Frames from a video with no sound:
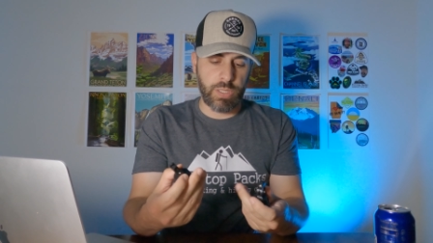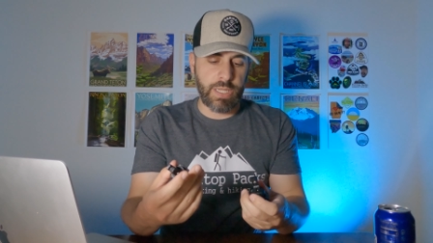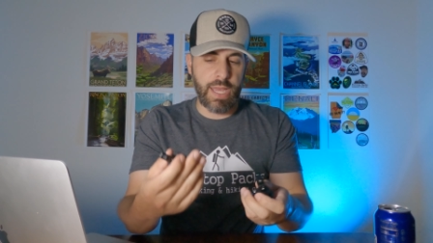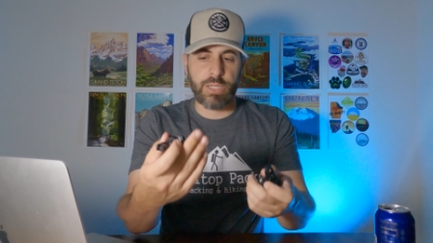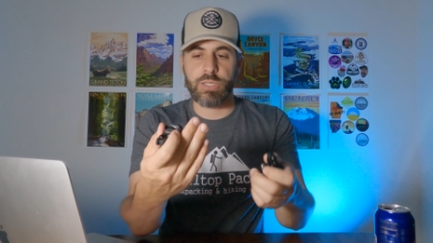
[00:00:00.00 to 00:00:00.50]

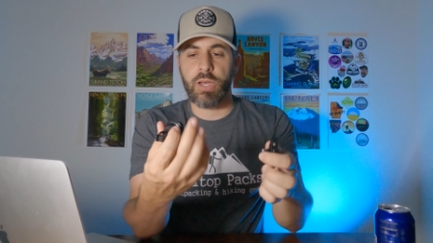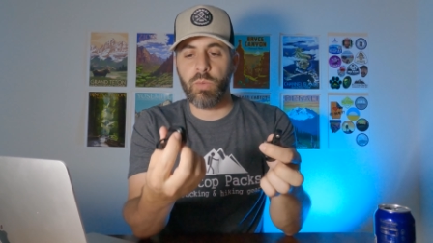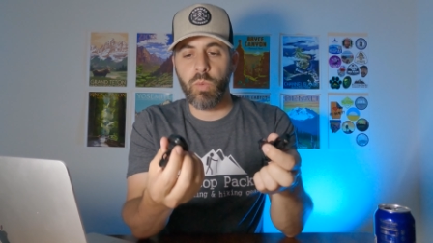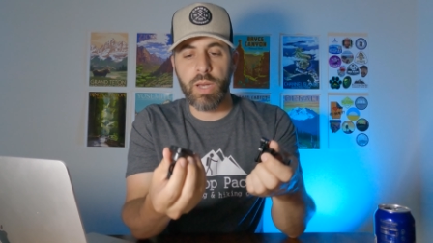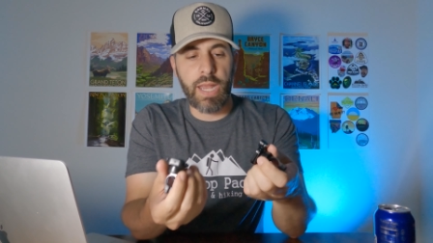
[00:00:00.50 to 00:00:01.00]
attached
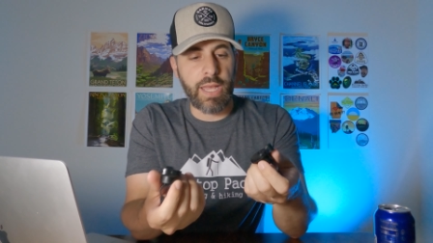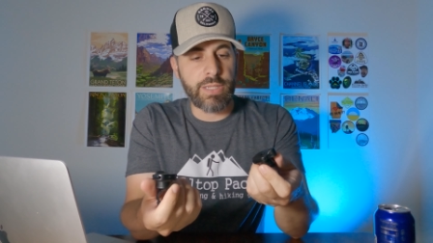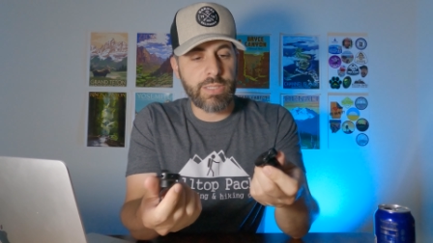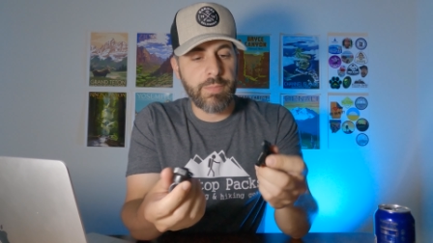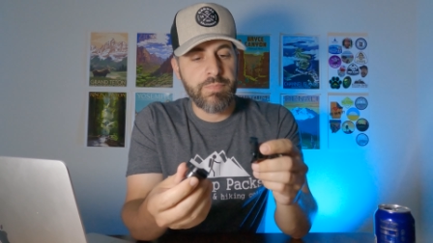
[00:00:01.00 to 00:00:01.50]
on one
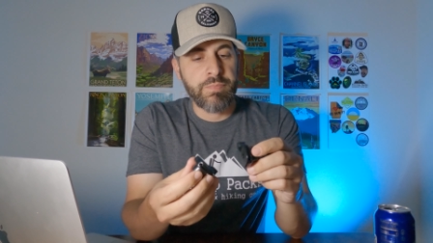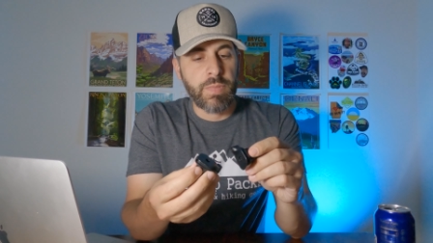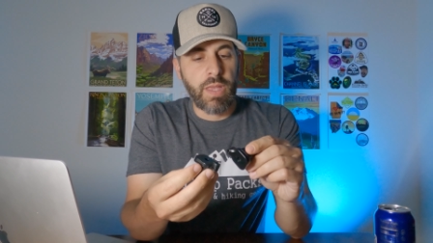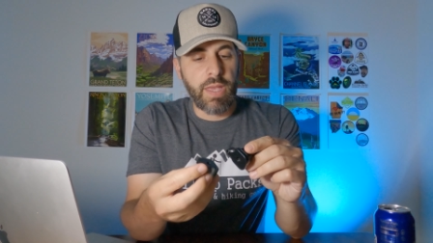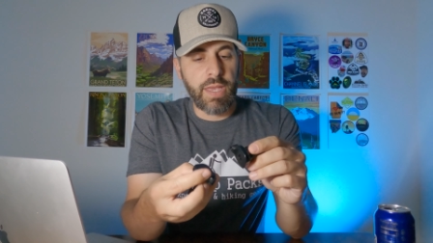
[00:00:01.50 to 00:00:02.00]
end,
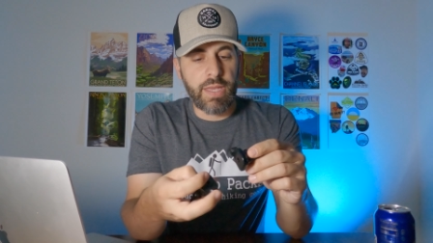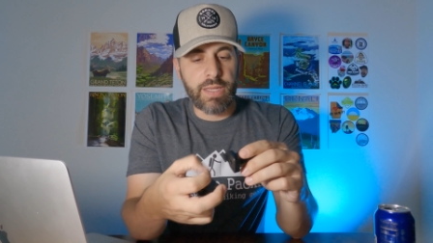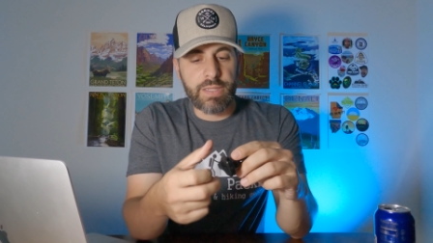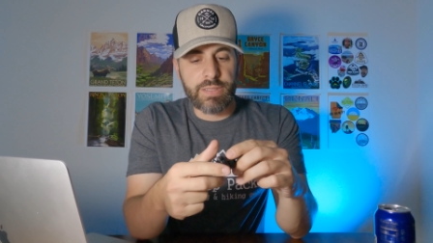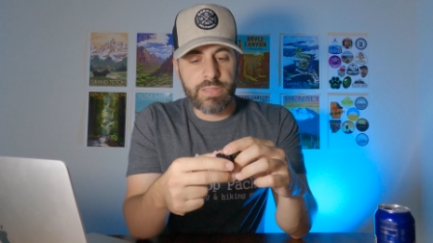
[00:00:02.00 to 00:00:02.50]

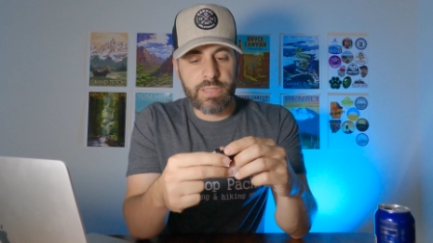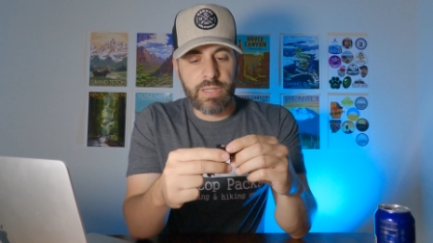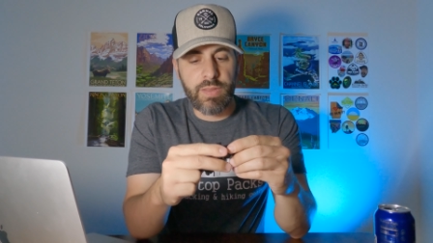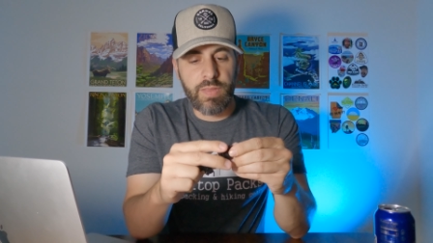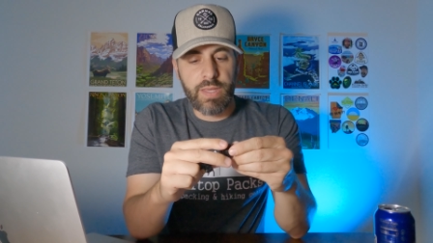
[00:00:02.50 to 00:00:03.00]
and
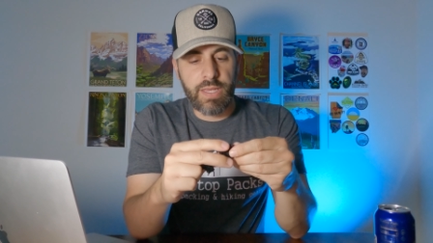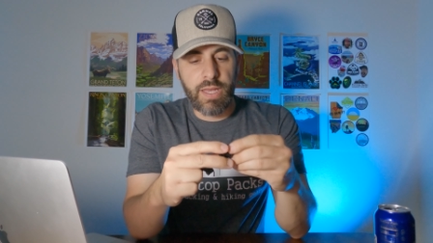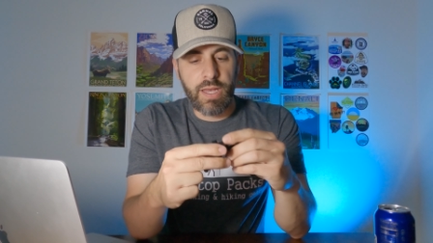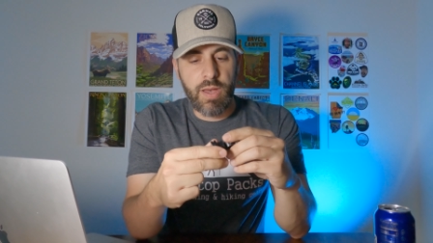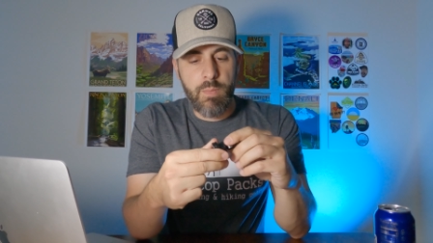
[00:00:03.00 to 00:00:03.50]

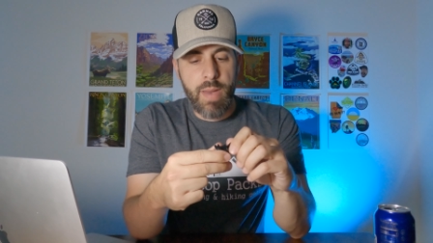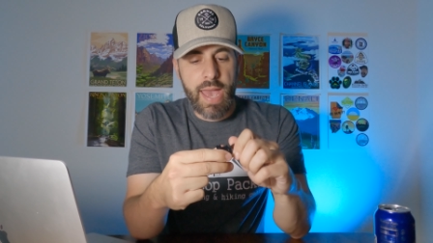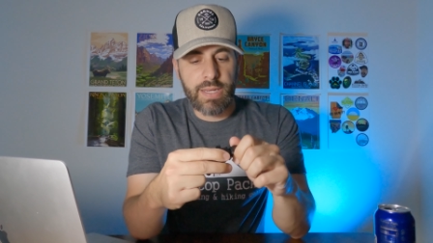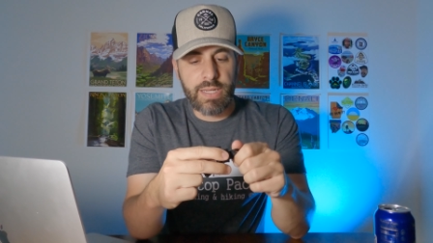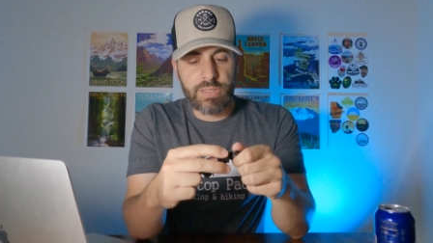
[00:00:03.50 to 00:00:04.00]
the
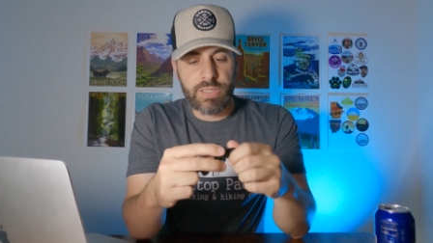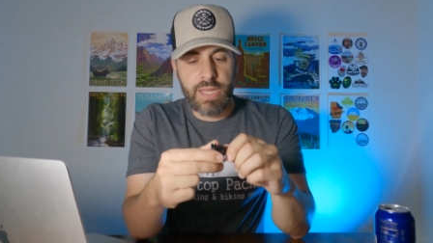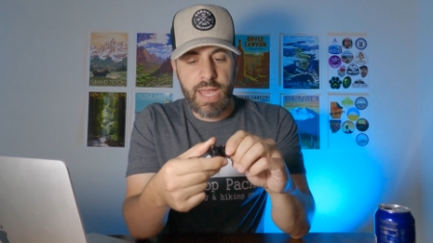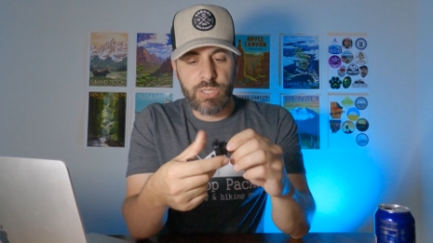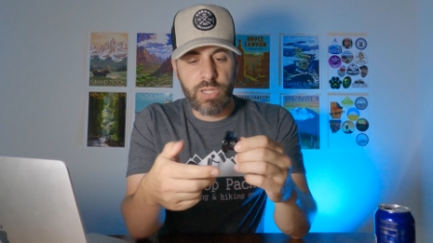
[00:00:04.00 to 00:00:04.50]
magnet is
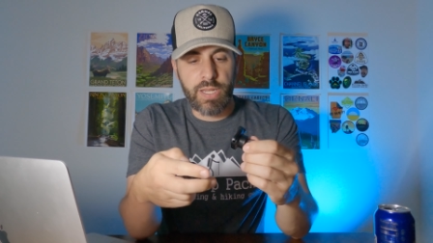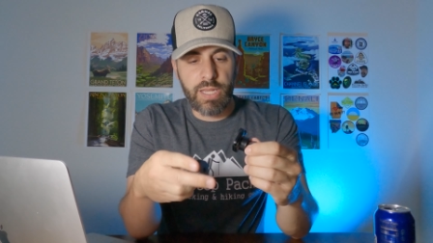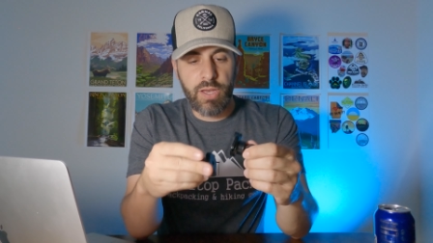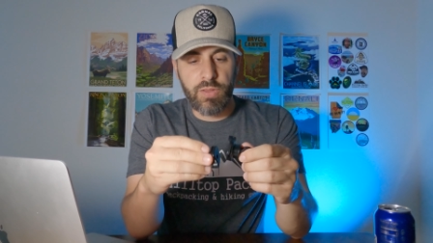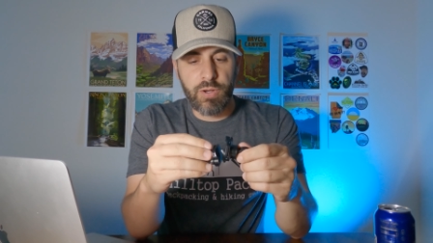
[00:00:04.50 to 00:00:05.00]
attached on
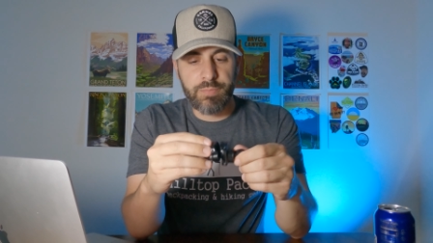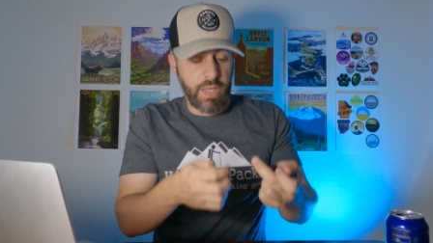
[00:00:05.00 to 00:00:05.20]
the other.